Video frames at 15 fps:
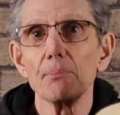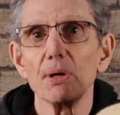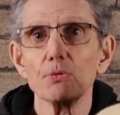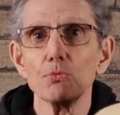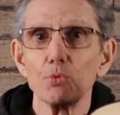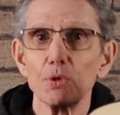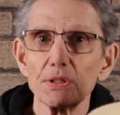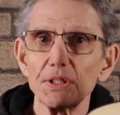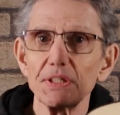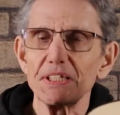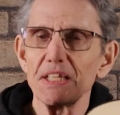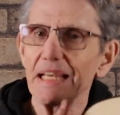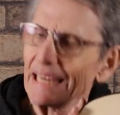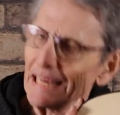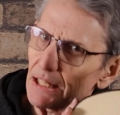but really
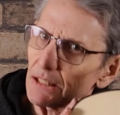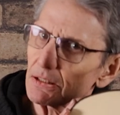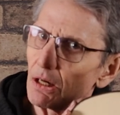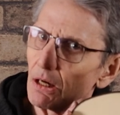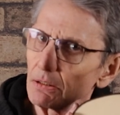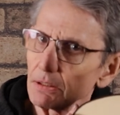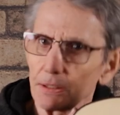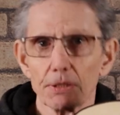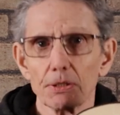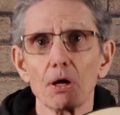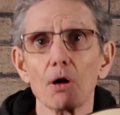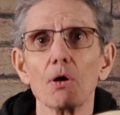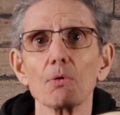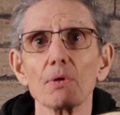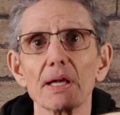you can't call it an
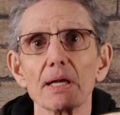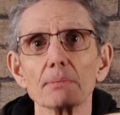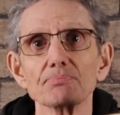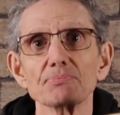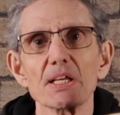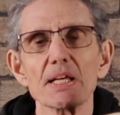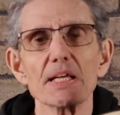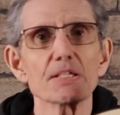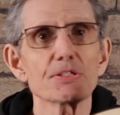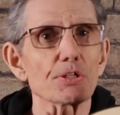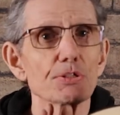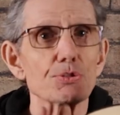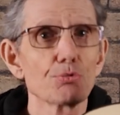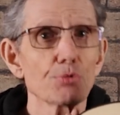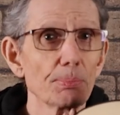OM. It's a
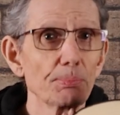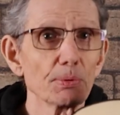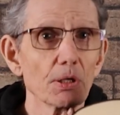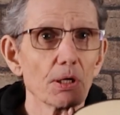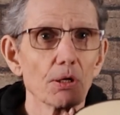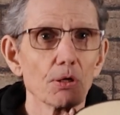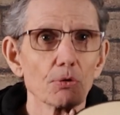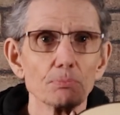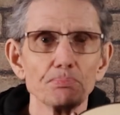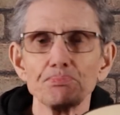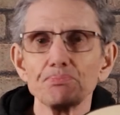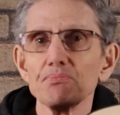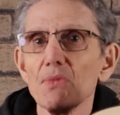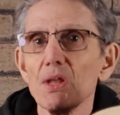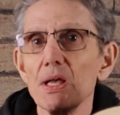triple O.
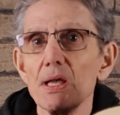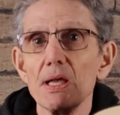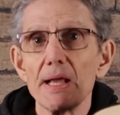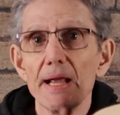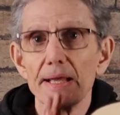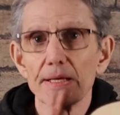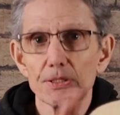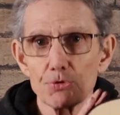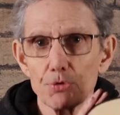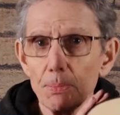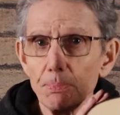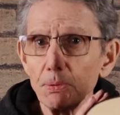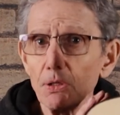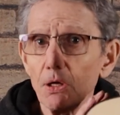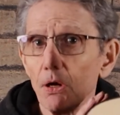And a
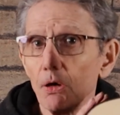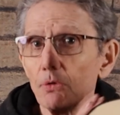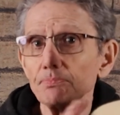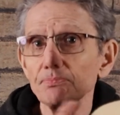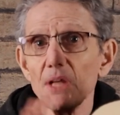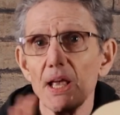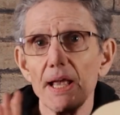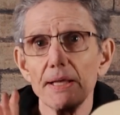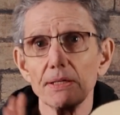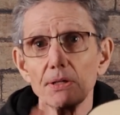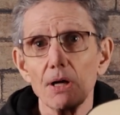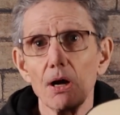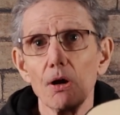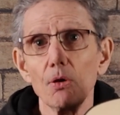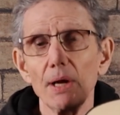triple O and
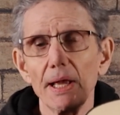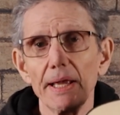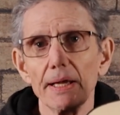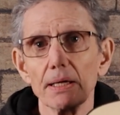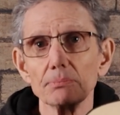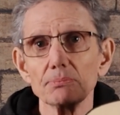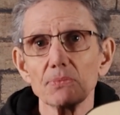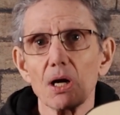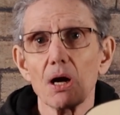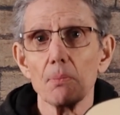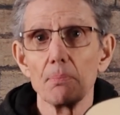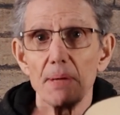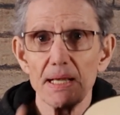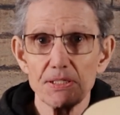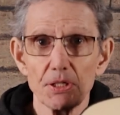an OM are
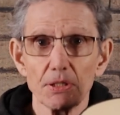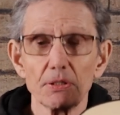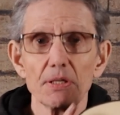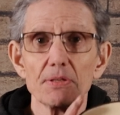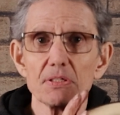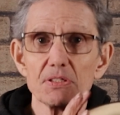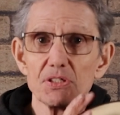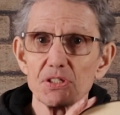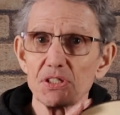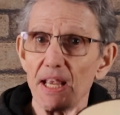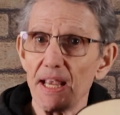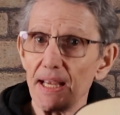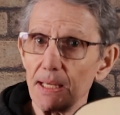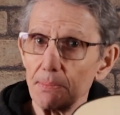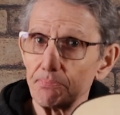basically the
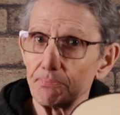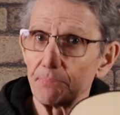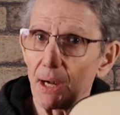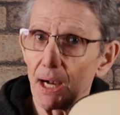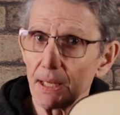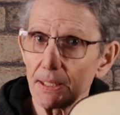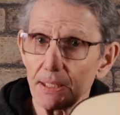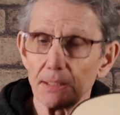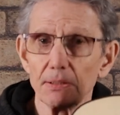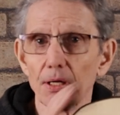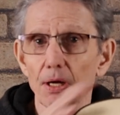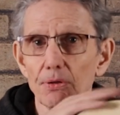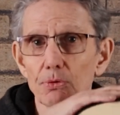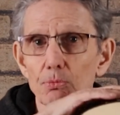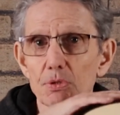same body. In
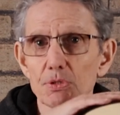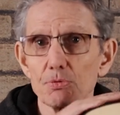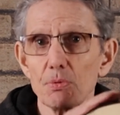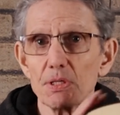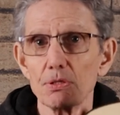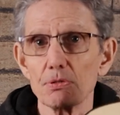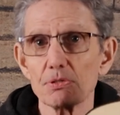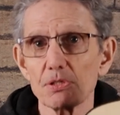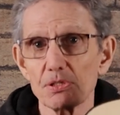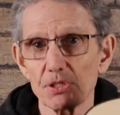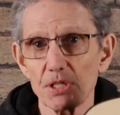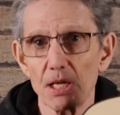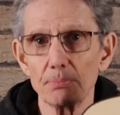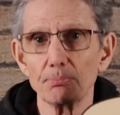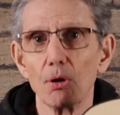other words, we use the
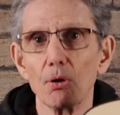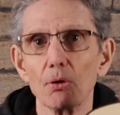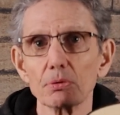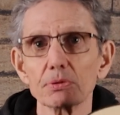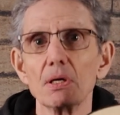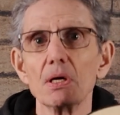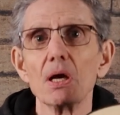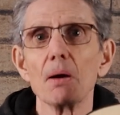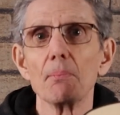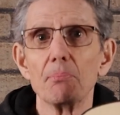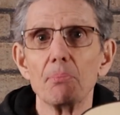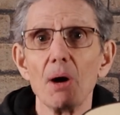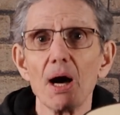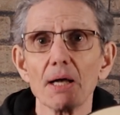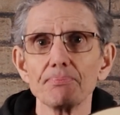same mold,
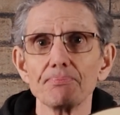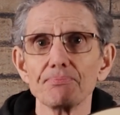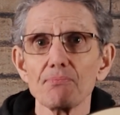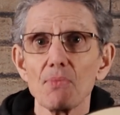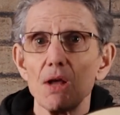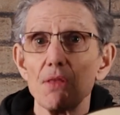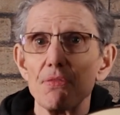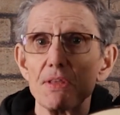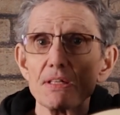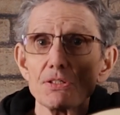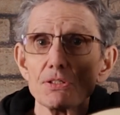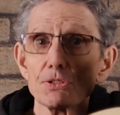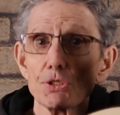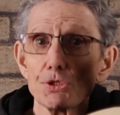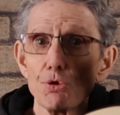but this
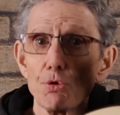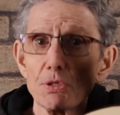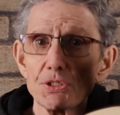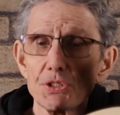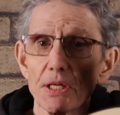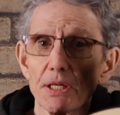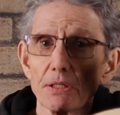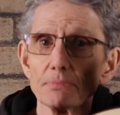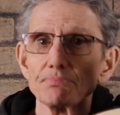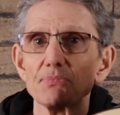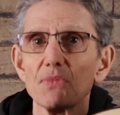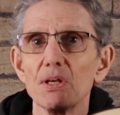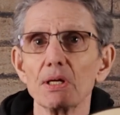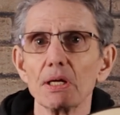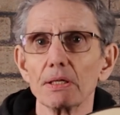is a short scale.
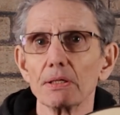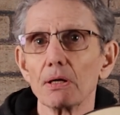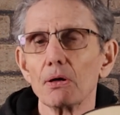An